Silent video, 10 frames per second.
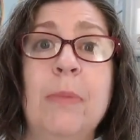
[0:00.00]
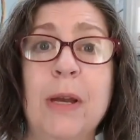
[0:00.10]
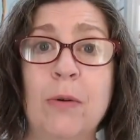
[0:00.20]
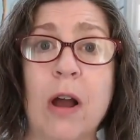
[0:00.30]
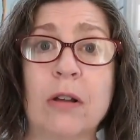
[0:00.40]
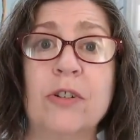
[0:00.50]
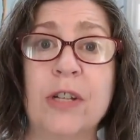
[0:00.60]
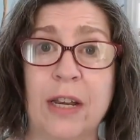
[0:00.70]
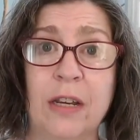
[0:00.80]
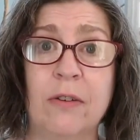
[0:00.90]
The big rocks are
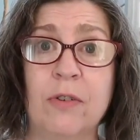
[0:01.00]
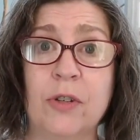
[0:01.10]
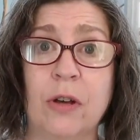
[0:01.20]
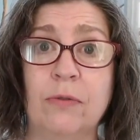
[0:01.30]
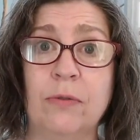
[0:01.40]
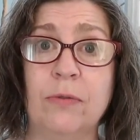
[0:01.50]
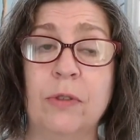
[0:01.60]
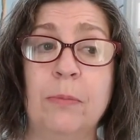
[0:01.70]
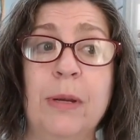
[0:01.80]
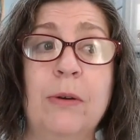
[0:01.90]
taking care of yourself.
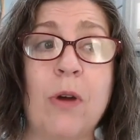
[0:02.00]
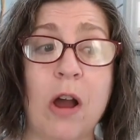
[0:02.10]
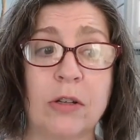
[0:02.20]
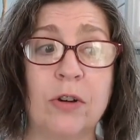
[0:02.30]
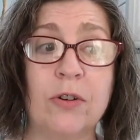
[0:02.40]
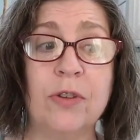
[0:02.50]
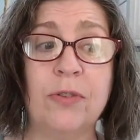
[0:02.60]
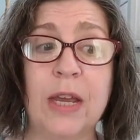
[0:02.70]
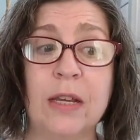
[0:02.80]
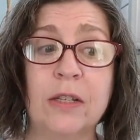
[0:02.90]
The big rocks are the
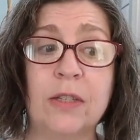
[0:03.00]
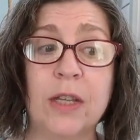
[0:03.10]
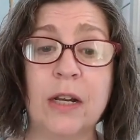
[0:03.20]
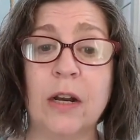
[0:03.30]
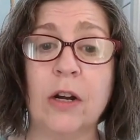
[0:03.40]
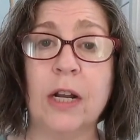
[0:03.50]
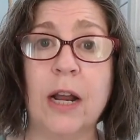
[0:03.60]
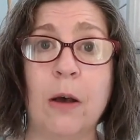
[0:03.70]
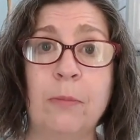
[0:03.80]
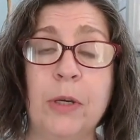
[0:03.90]
things that are
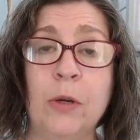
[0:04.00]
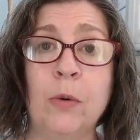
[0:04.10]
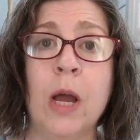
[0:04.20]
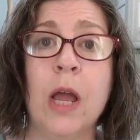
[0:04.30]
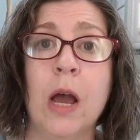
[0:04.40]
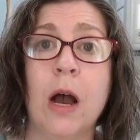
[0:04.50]
going to help you